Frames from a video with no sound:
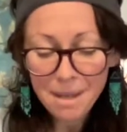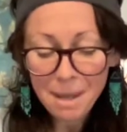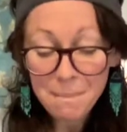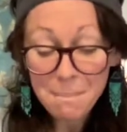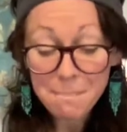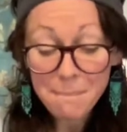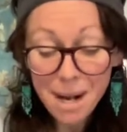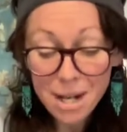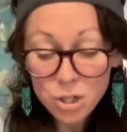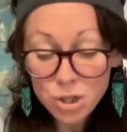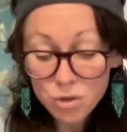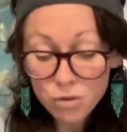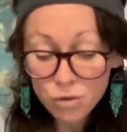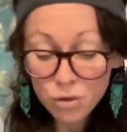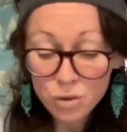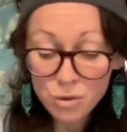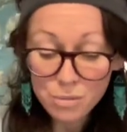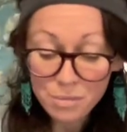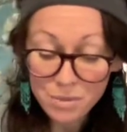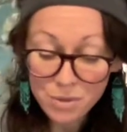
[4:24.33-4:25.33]

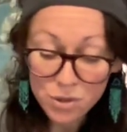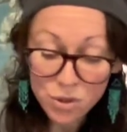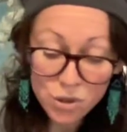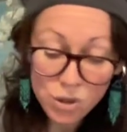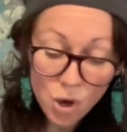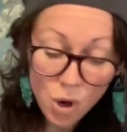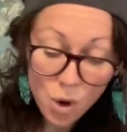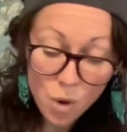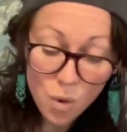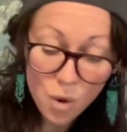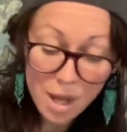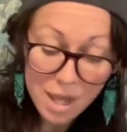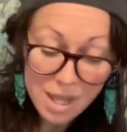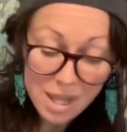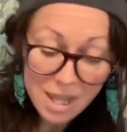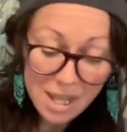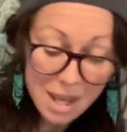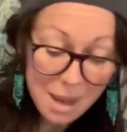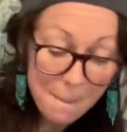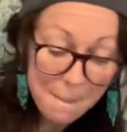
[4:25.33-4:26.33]
Mushrooms. So
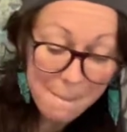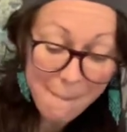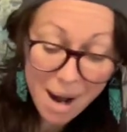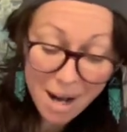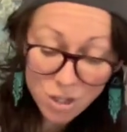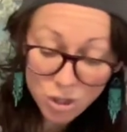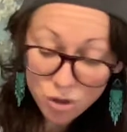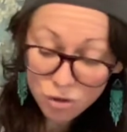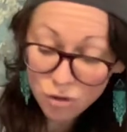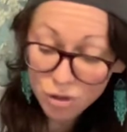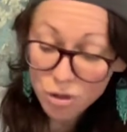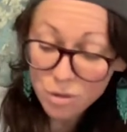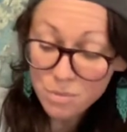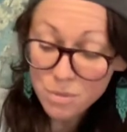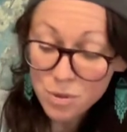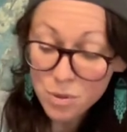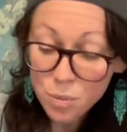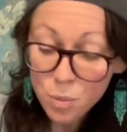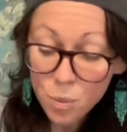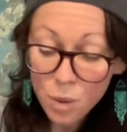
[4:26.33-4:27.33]

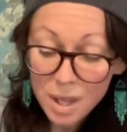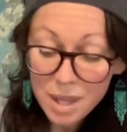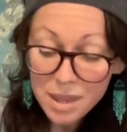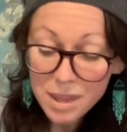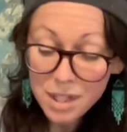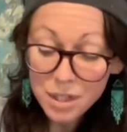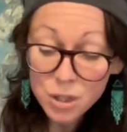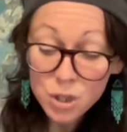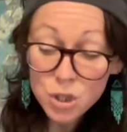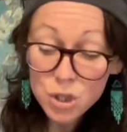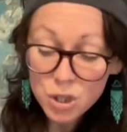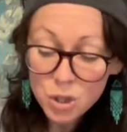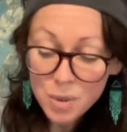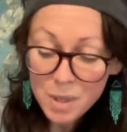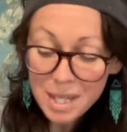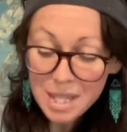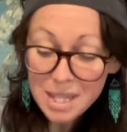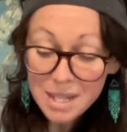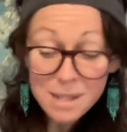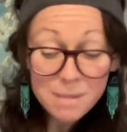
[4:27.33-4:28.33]
mushrooms, what they're
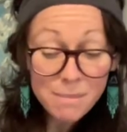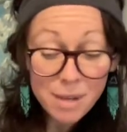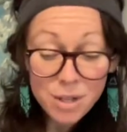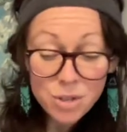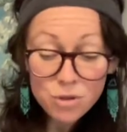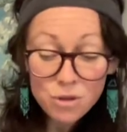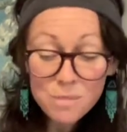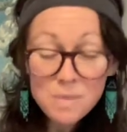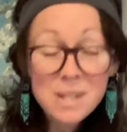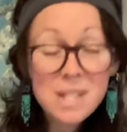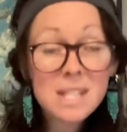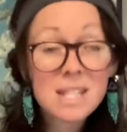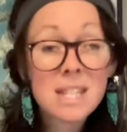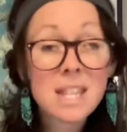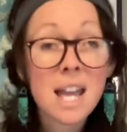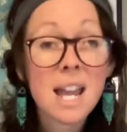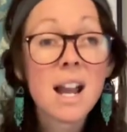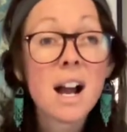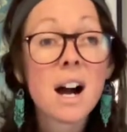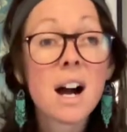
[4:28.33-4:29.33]
doing, these mushrooms, is
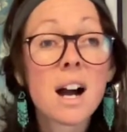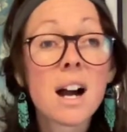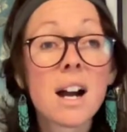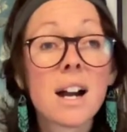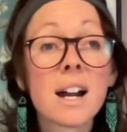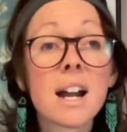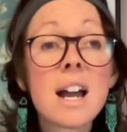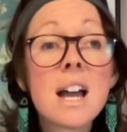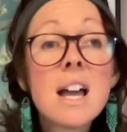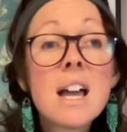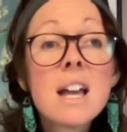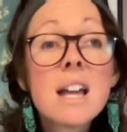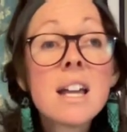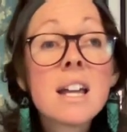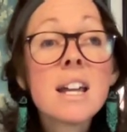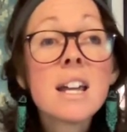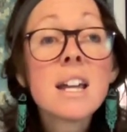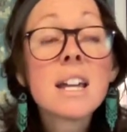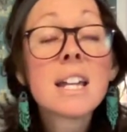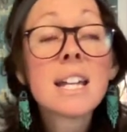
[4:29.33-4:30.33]
they are
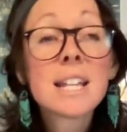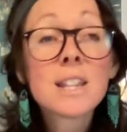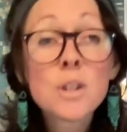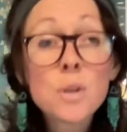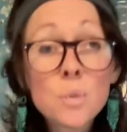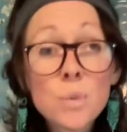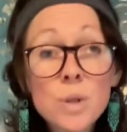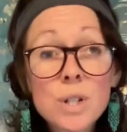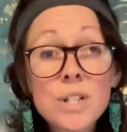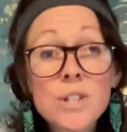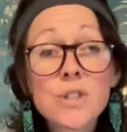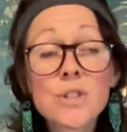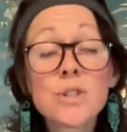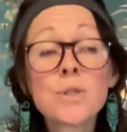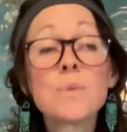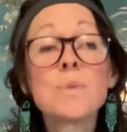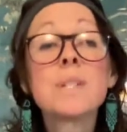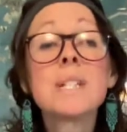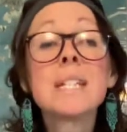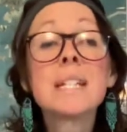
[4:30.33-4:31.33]
in the woods
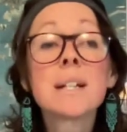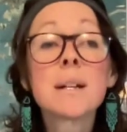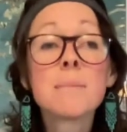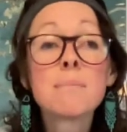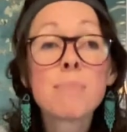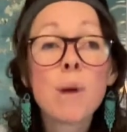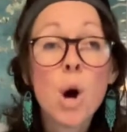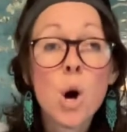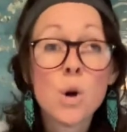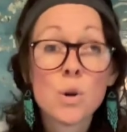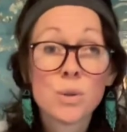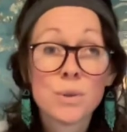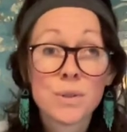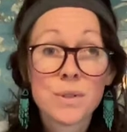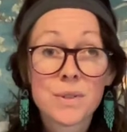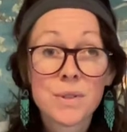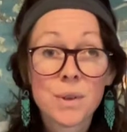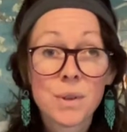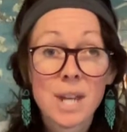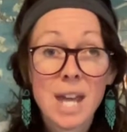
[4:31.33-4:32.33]
to
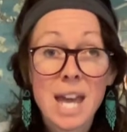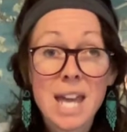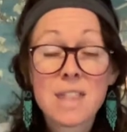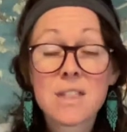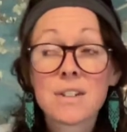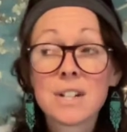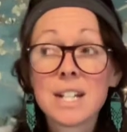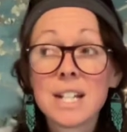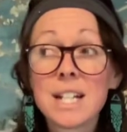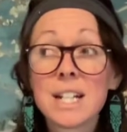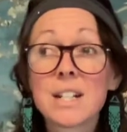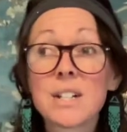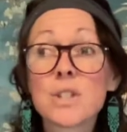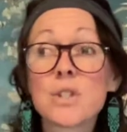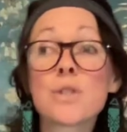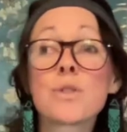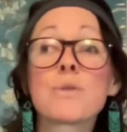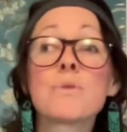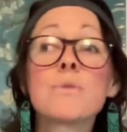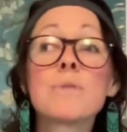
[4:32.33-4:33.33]
decompose, okay? They're here
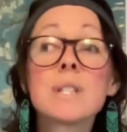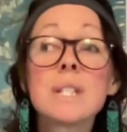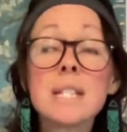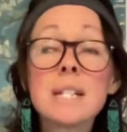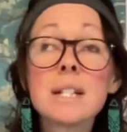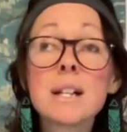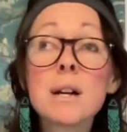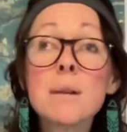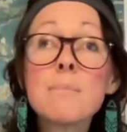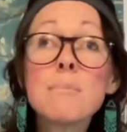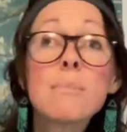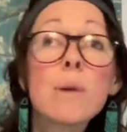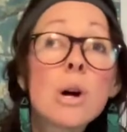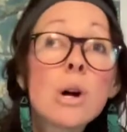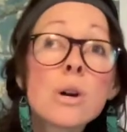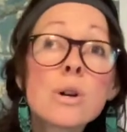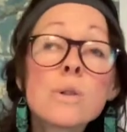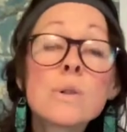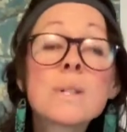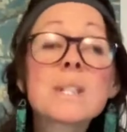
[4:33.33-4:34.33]
to
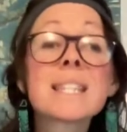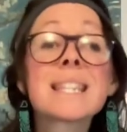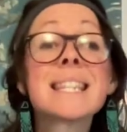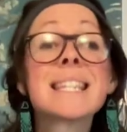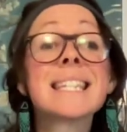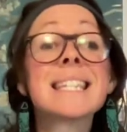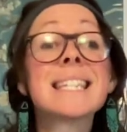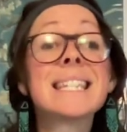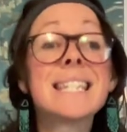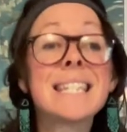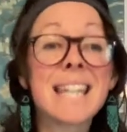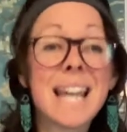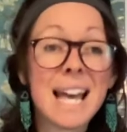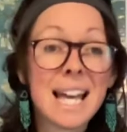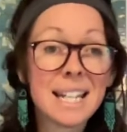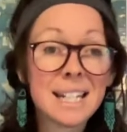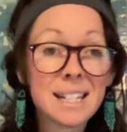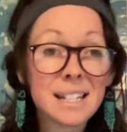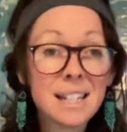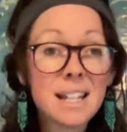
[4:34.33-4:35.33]
decompose the
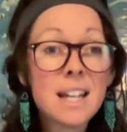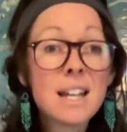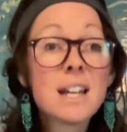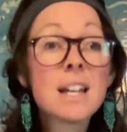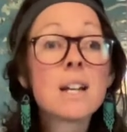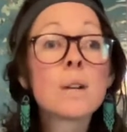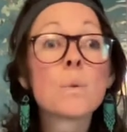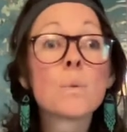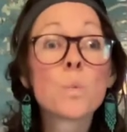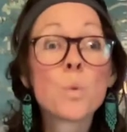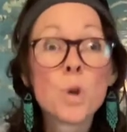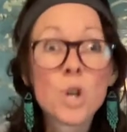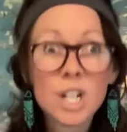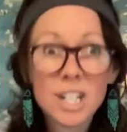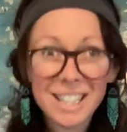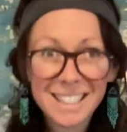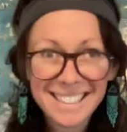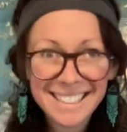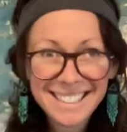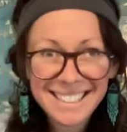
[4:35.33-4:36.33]
dead
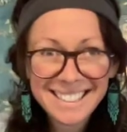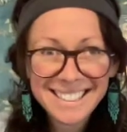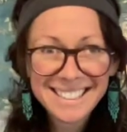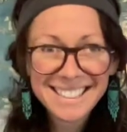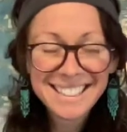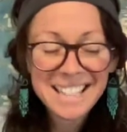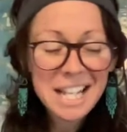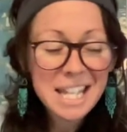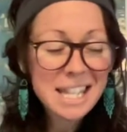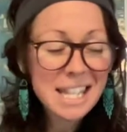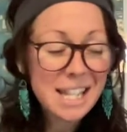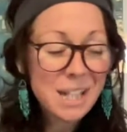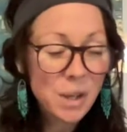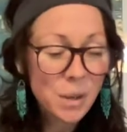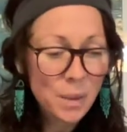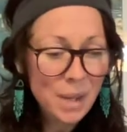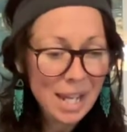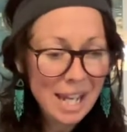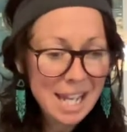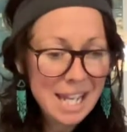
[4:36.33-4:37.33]
wood. They
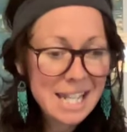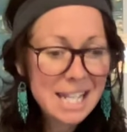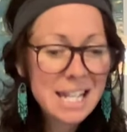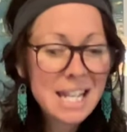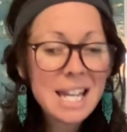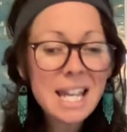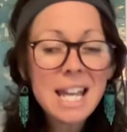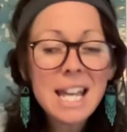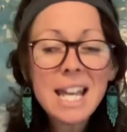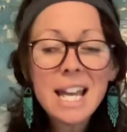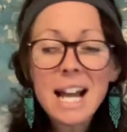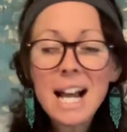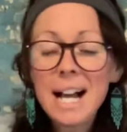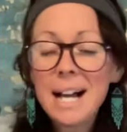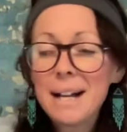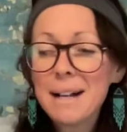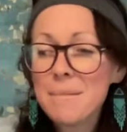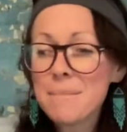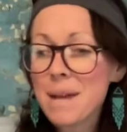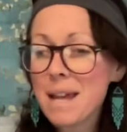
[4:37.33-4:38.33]
go in
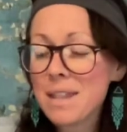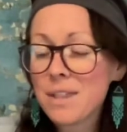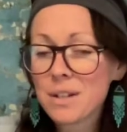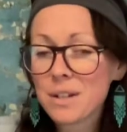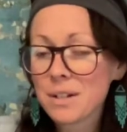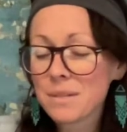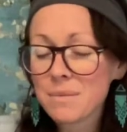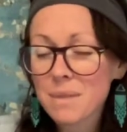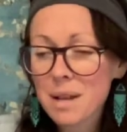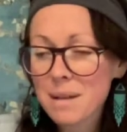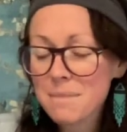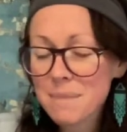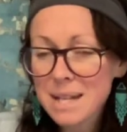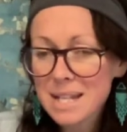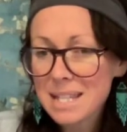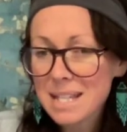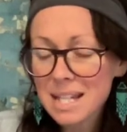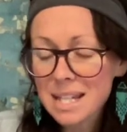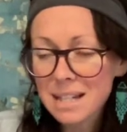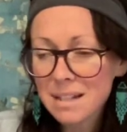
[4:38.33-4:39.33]
and their
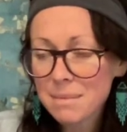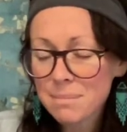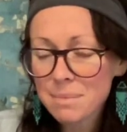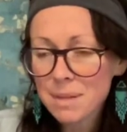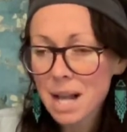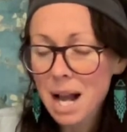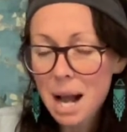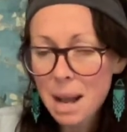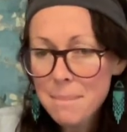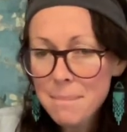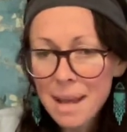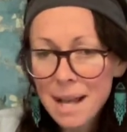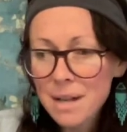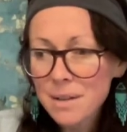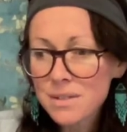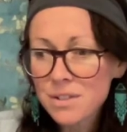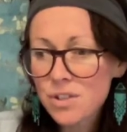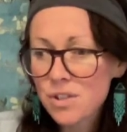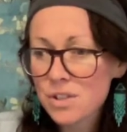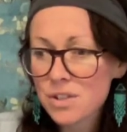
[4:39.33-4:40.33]
amazing
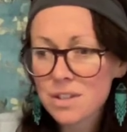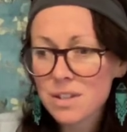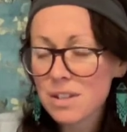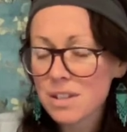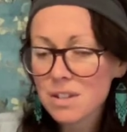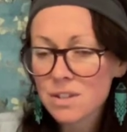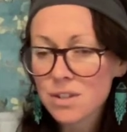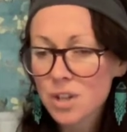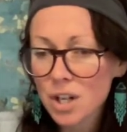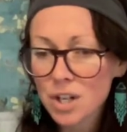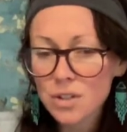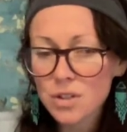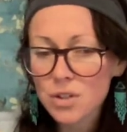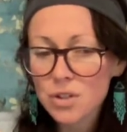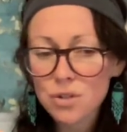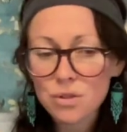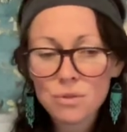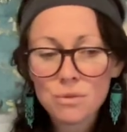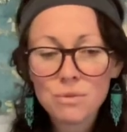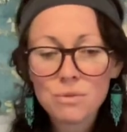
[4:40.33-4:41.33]
compounds just start
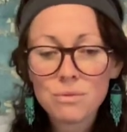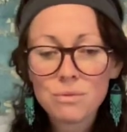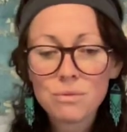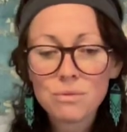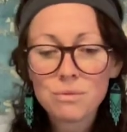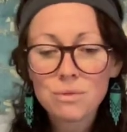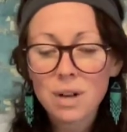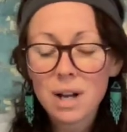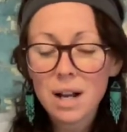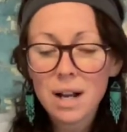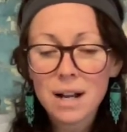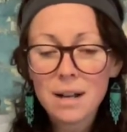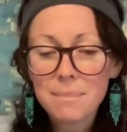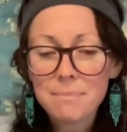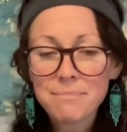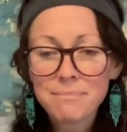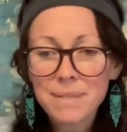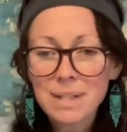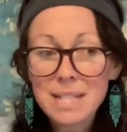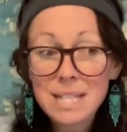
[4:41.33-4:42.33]
to
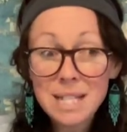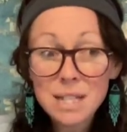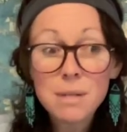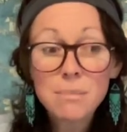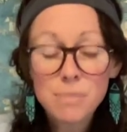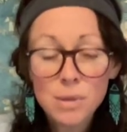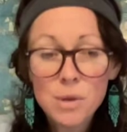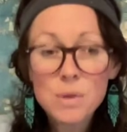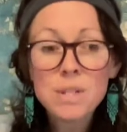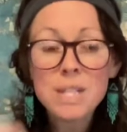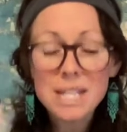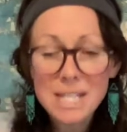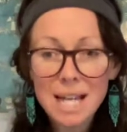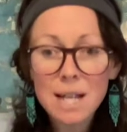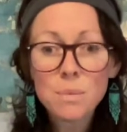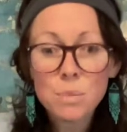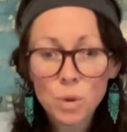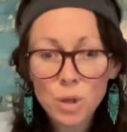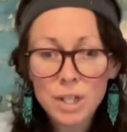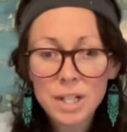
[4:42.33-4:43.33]
decompose the
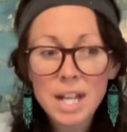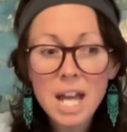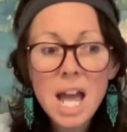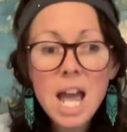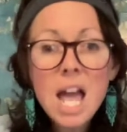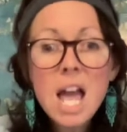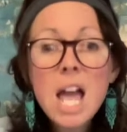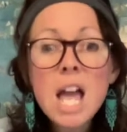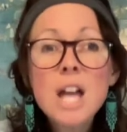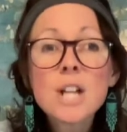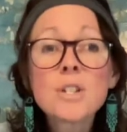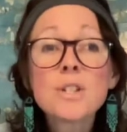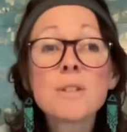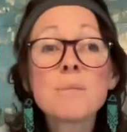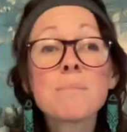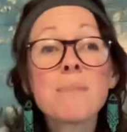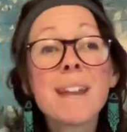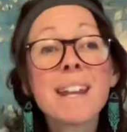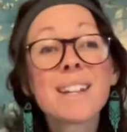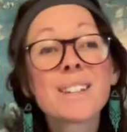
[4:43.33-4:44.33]
dead wood to
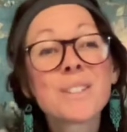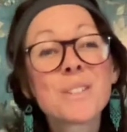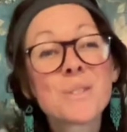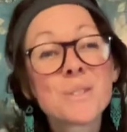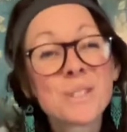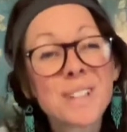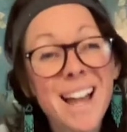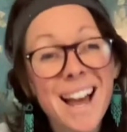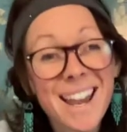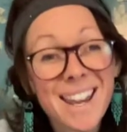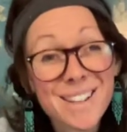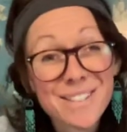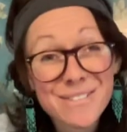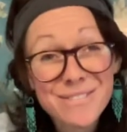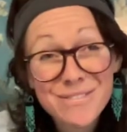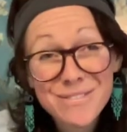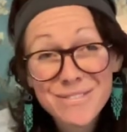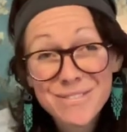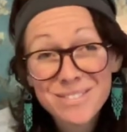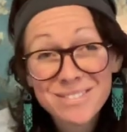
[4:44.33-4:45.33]
make new
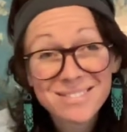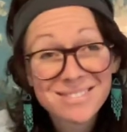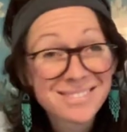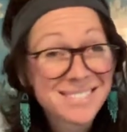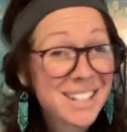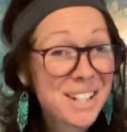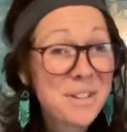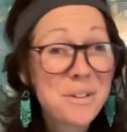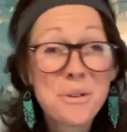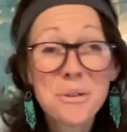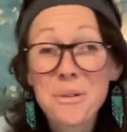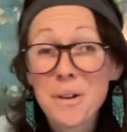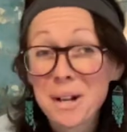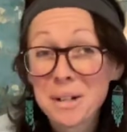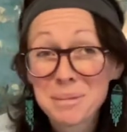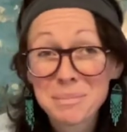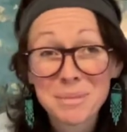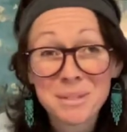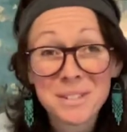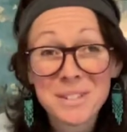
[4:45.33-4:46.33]
life.
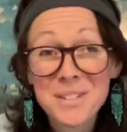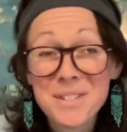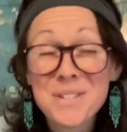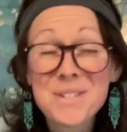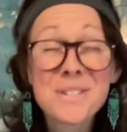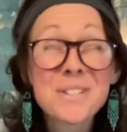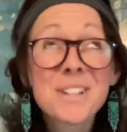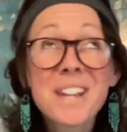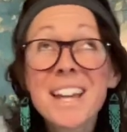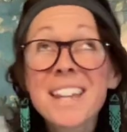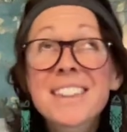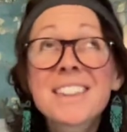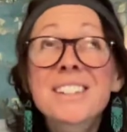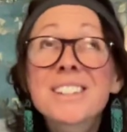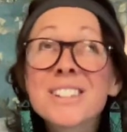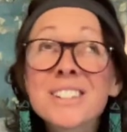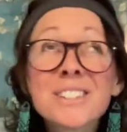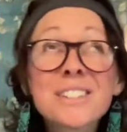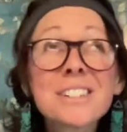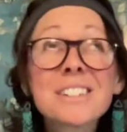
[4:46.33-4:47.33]
Incredible. So they're like the
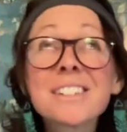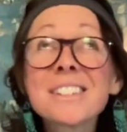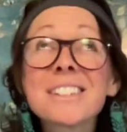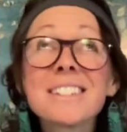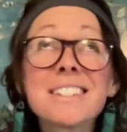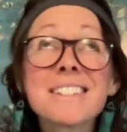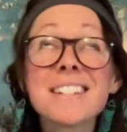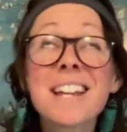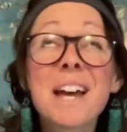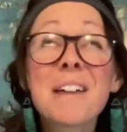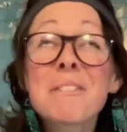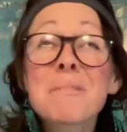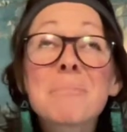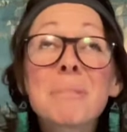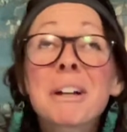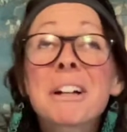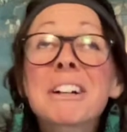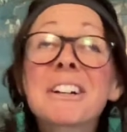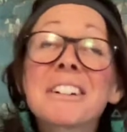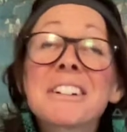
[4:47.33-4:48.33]
little death
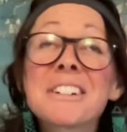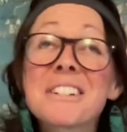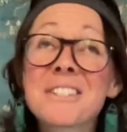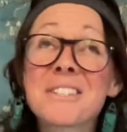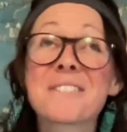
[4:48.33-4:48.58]
bringers.